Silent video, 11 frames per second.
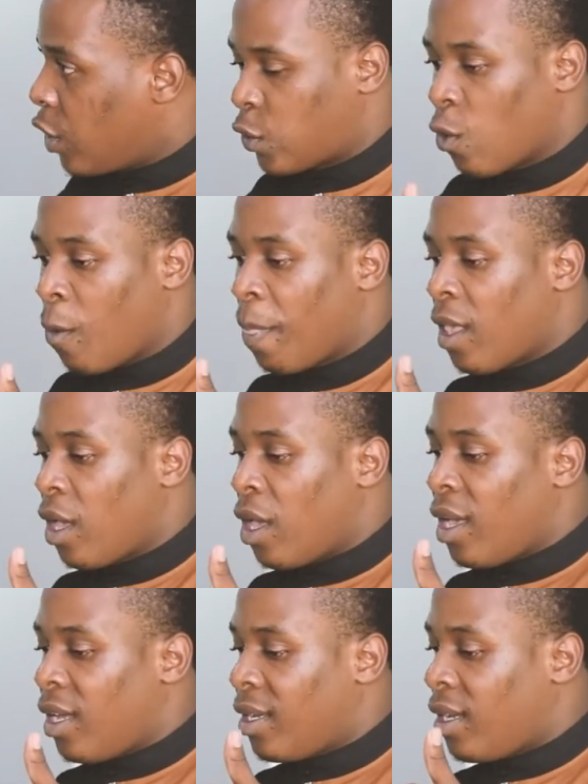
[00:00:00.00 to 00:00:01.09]
So
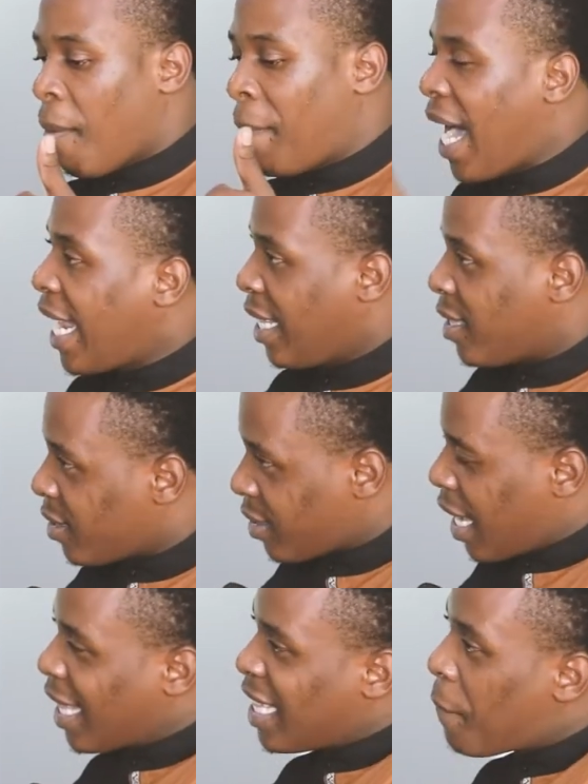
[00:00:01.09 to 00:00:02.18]

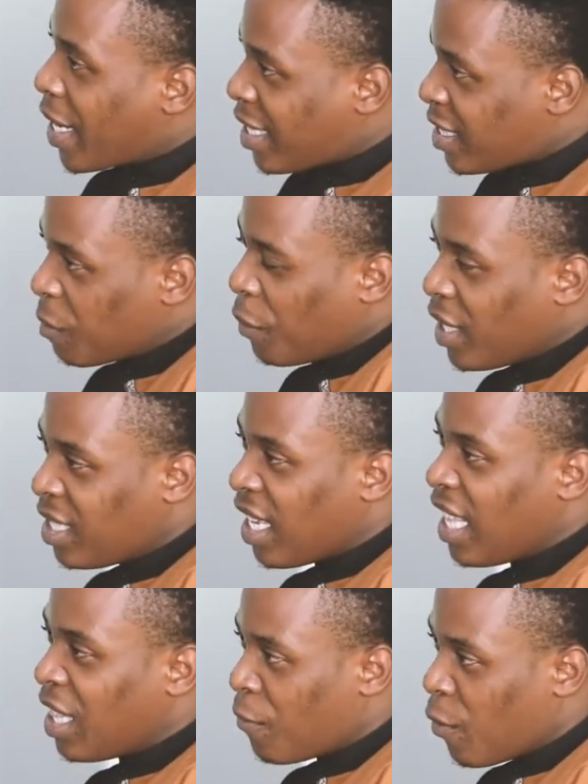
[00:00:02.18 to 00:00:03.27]
parents, are they
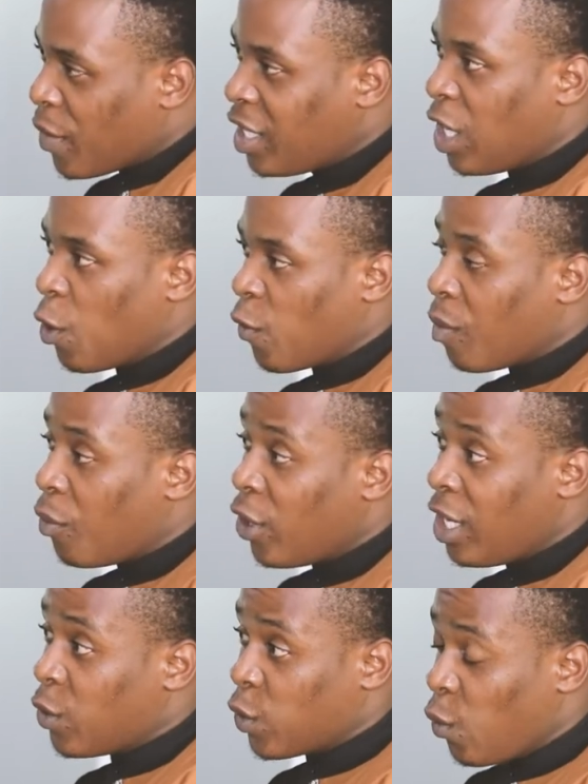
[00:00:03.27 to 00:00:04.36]
participating in the formation of the
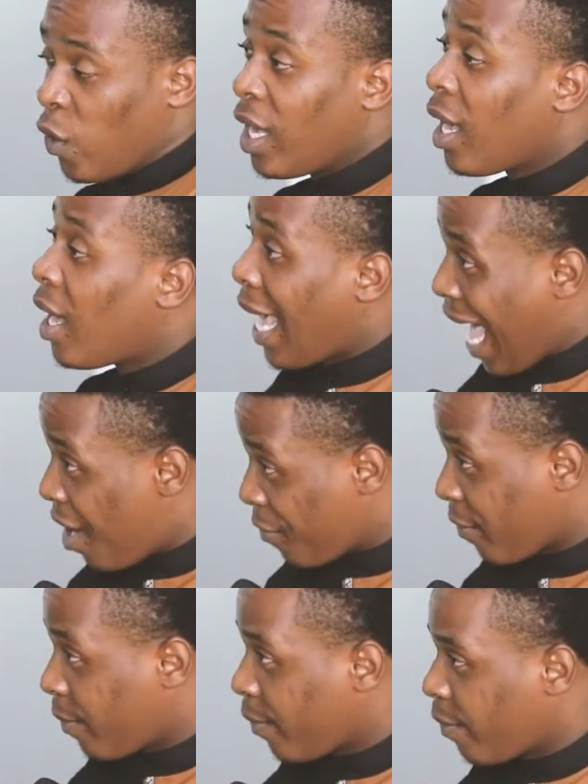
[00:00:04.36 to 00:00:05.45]
models we
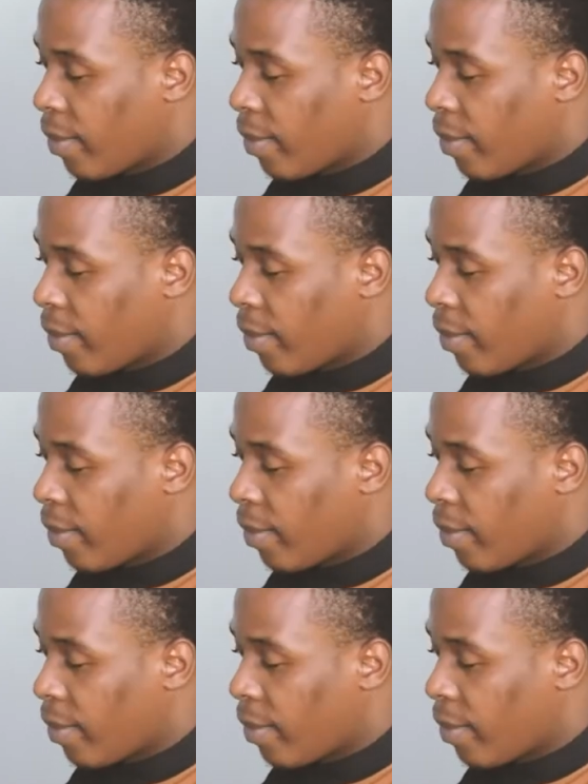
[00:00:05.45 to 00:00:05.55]
have?